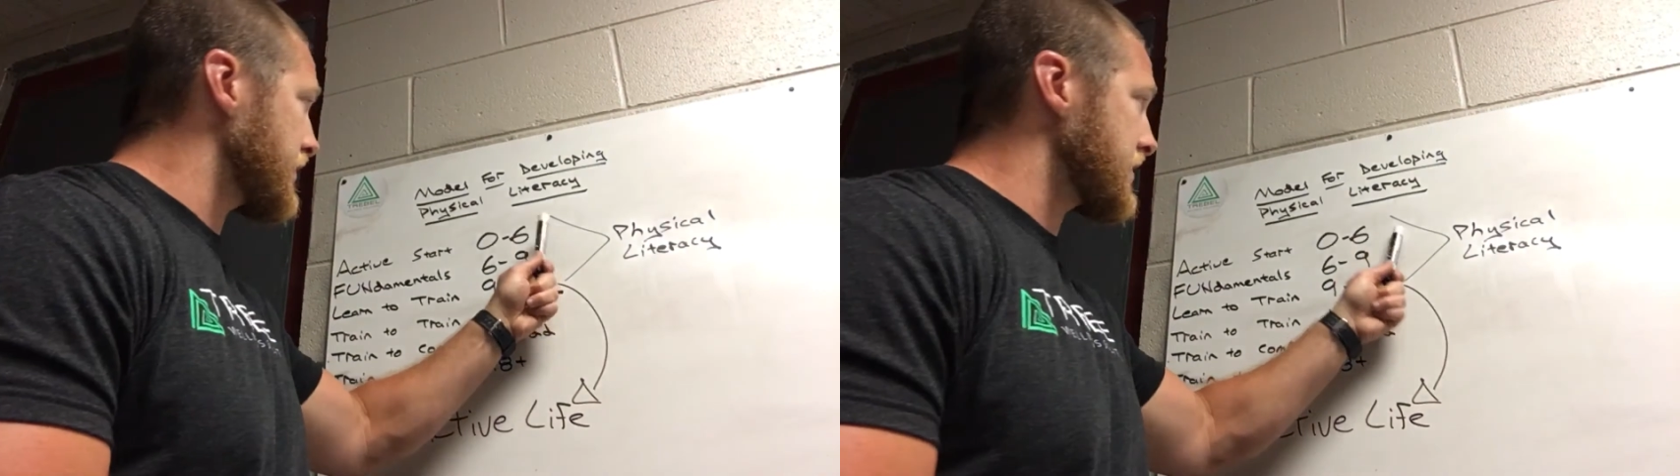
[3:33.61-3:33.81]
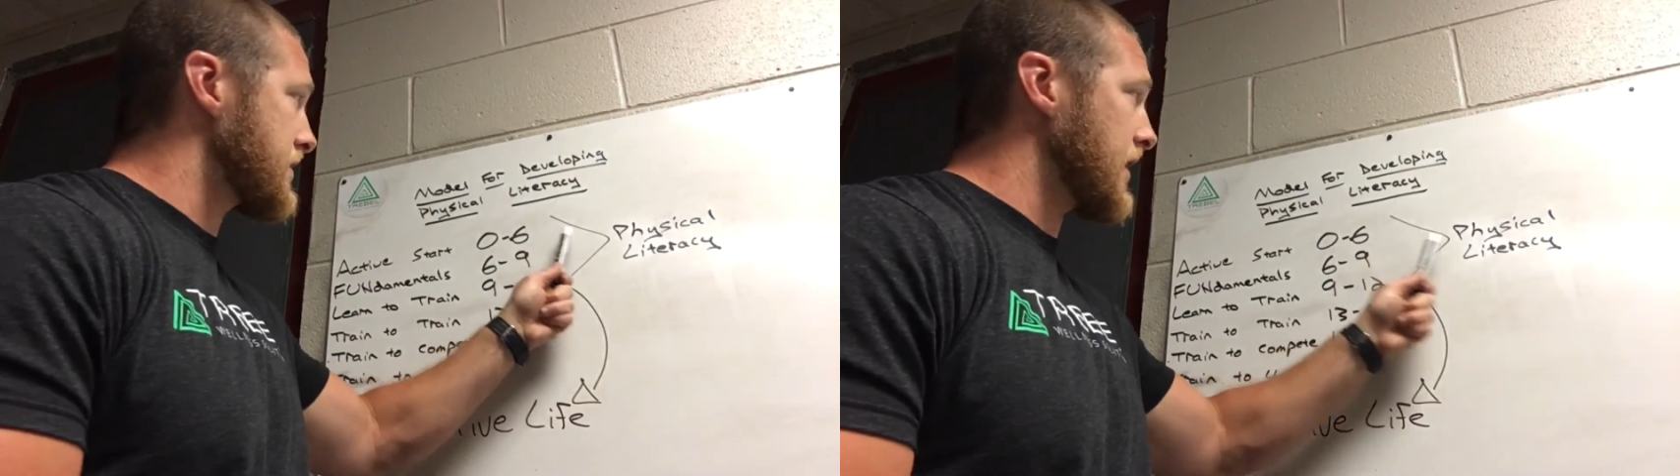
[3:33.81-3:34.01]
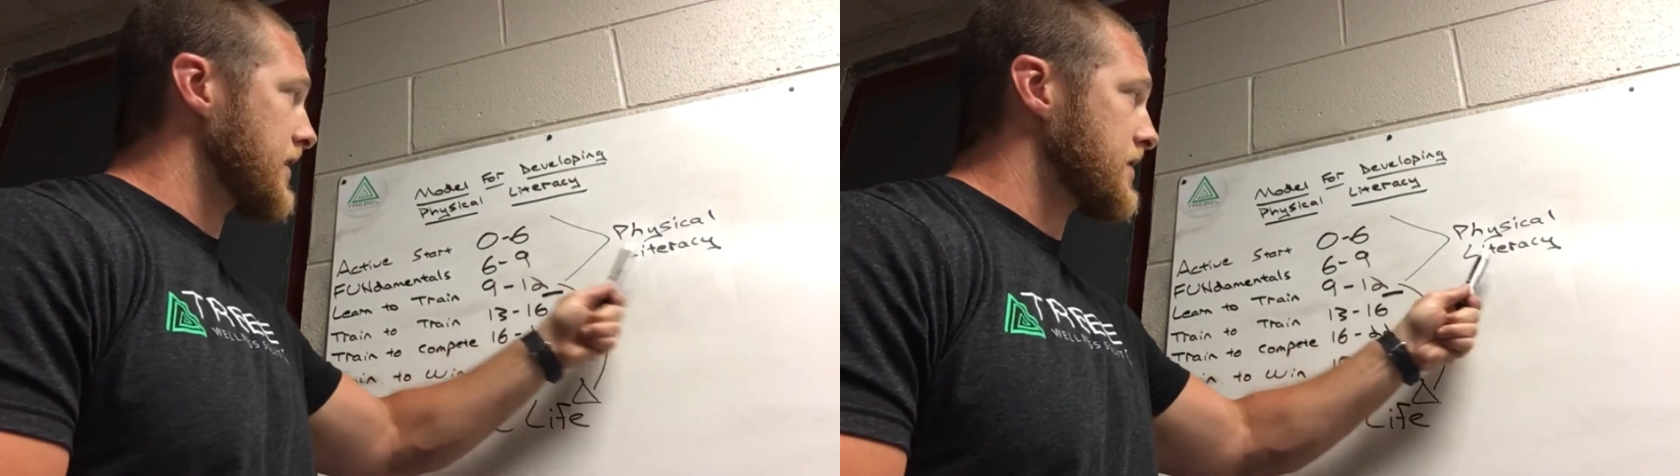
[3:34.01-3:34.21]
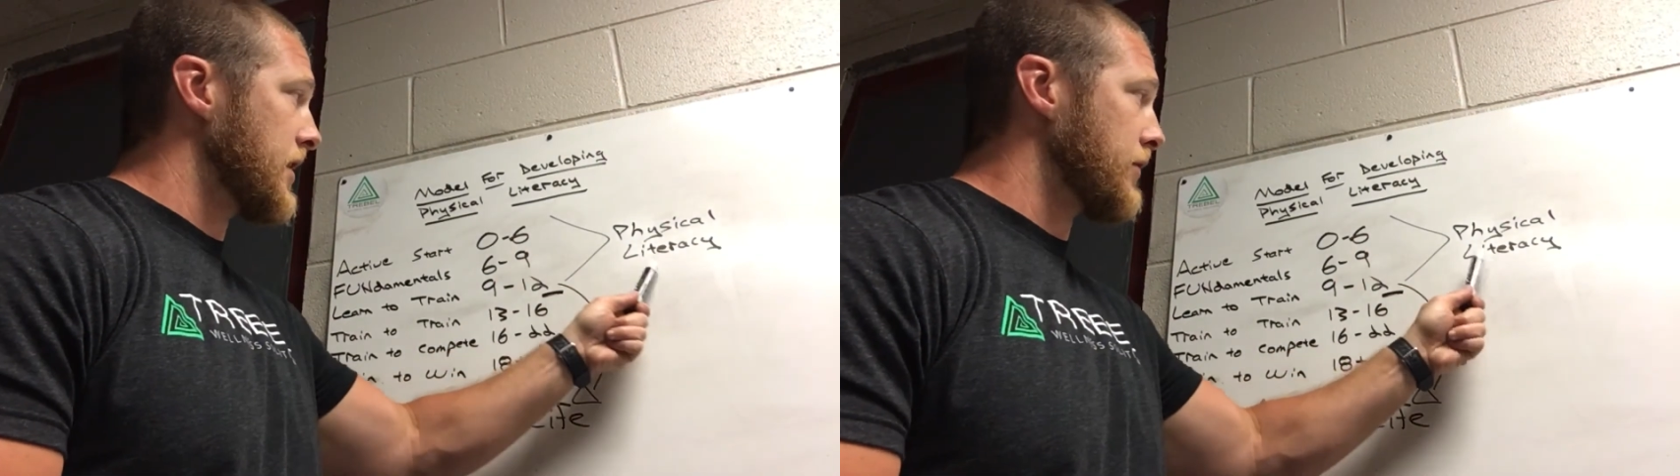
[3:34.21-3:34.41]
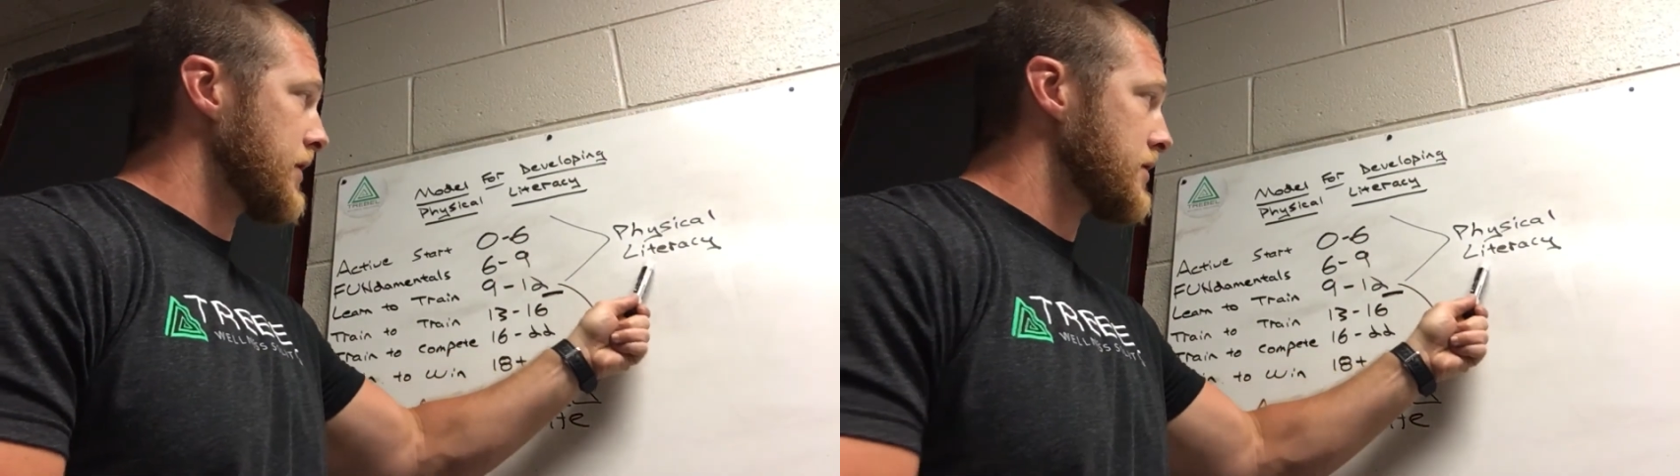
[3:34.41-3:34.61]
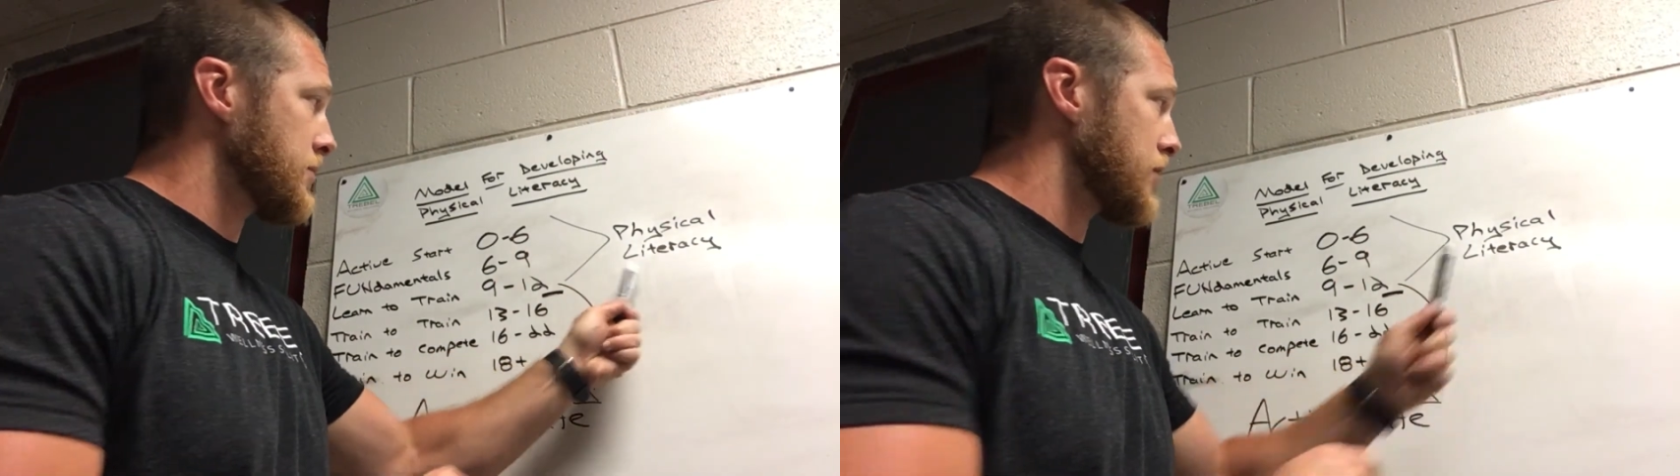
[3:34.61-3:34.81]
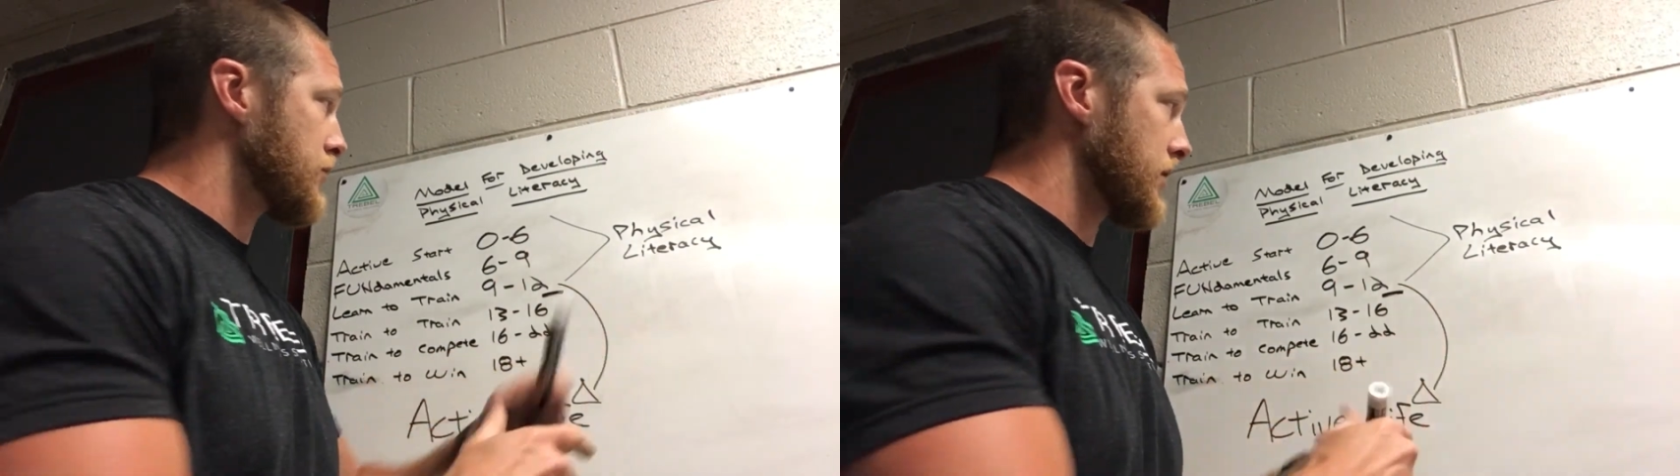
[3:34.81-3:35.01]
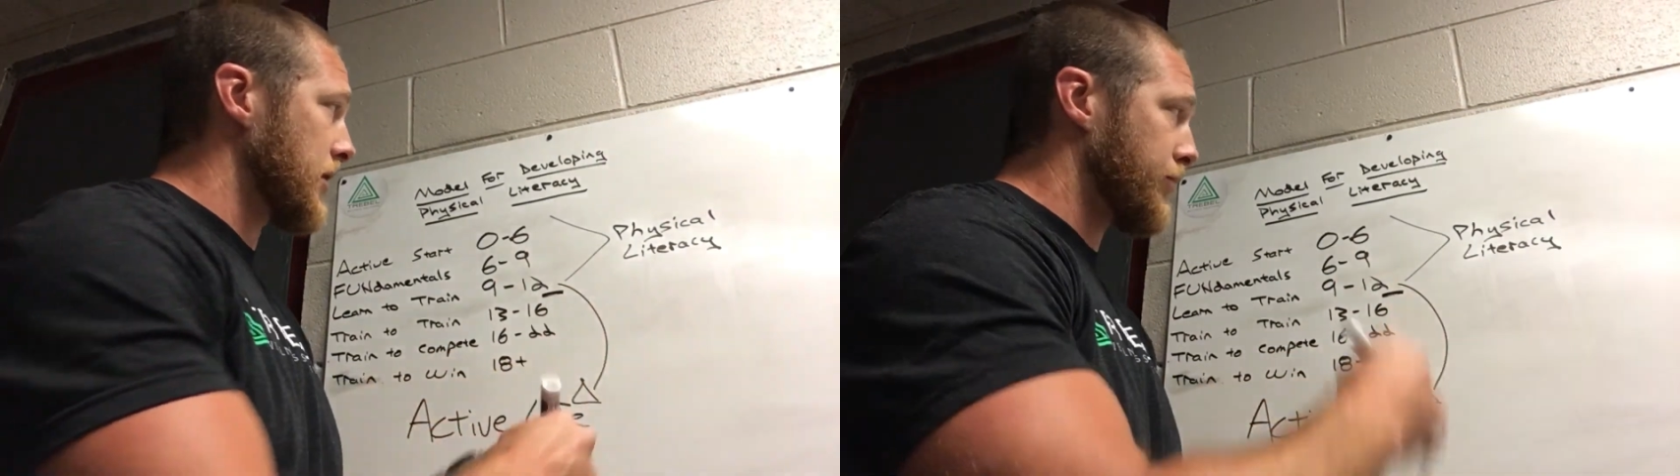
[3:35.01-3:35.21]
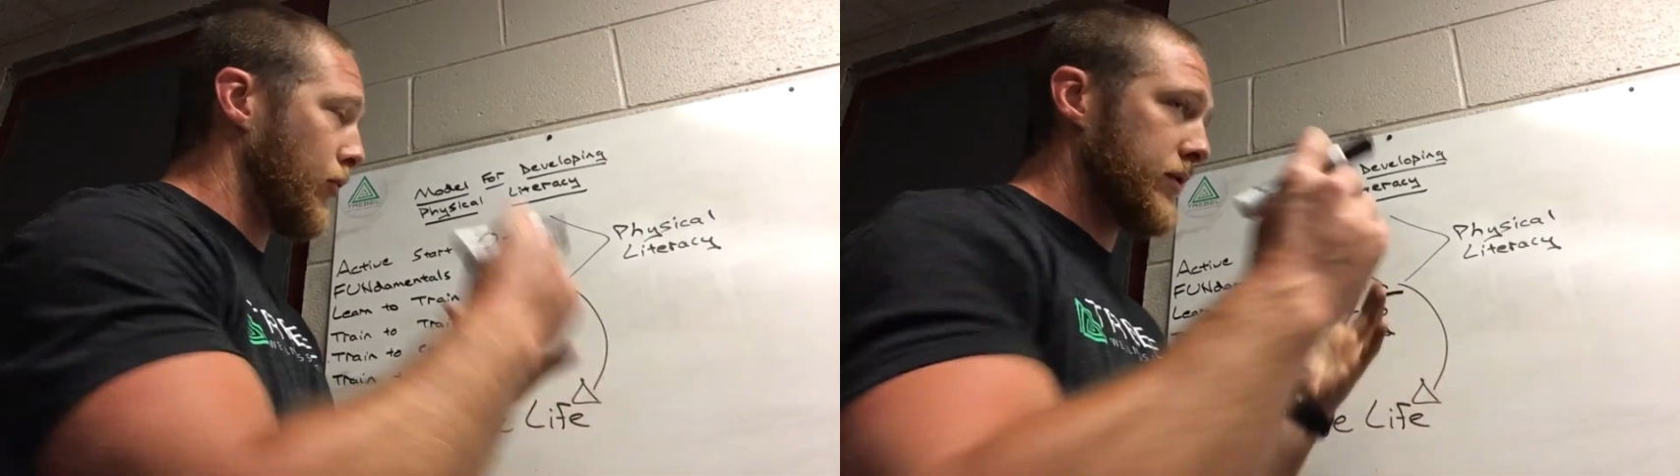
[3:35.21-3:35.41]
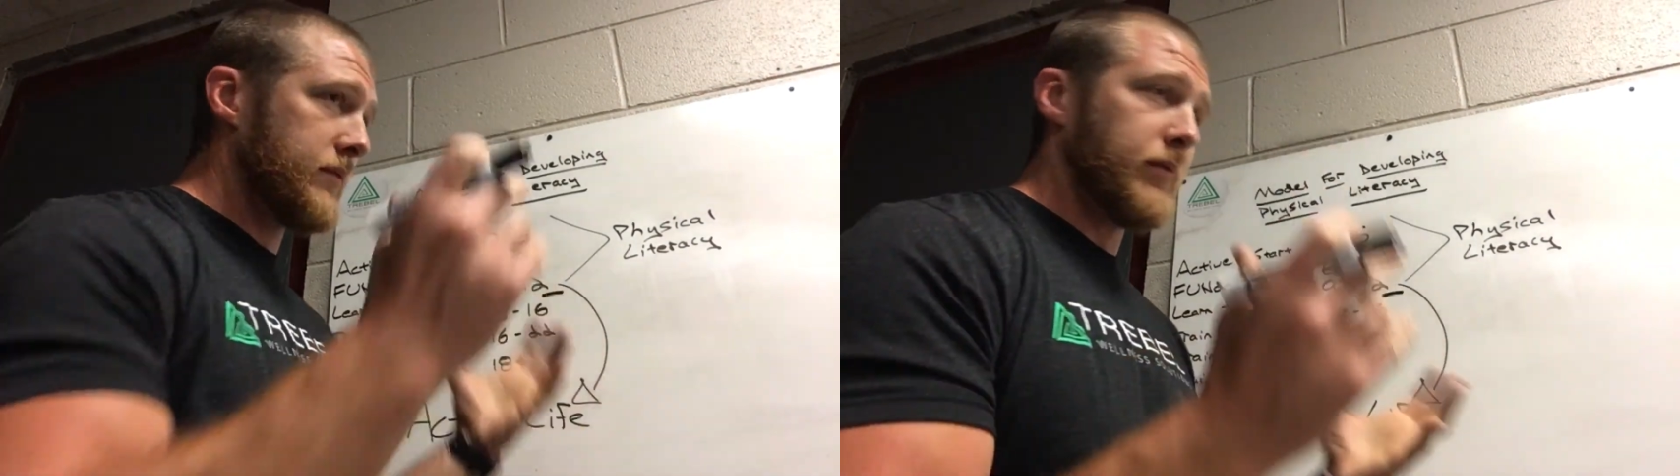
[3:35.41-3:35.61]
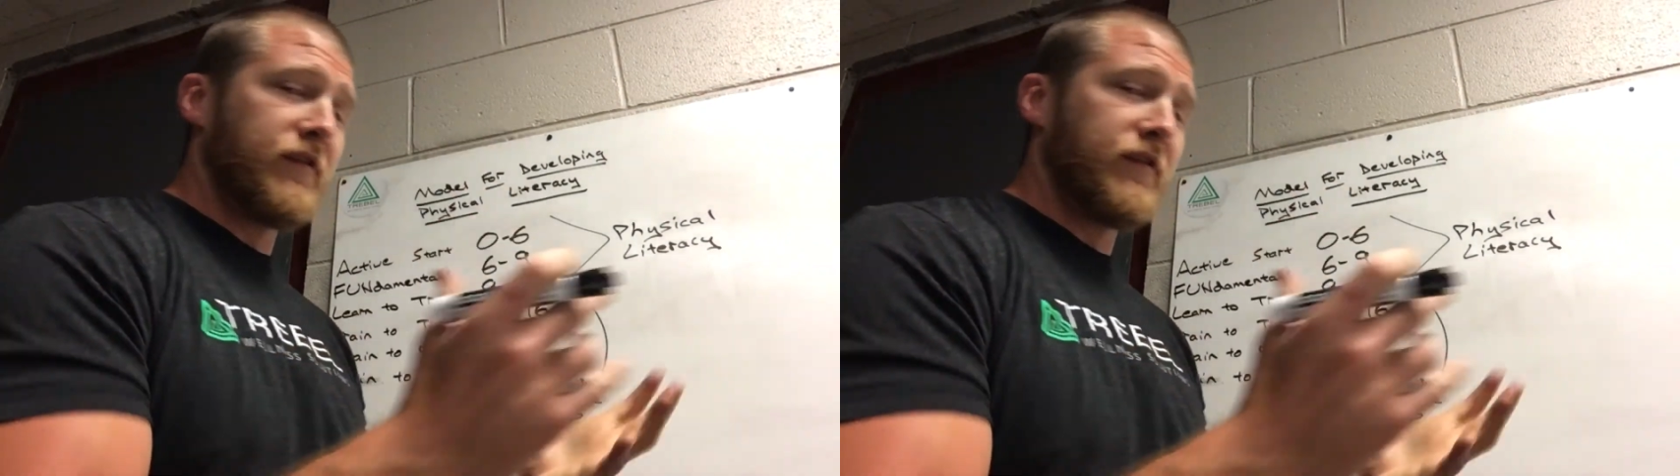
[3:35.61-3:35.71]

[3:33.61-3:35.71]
for success here. This is what's really important.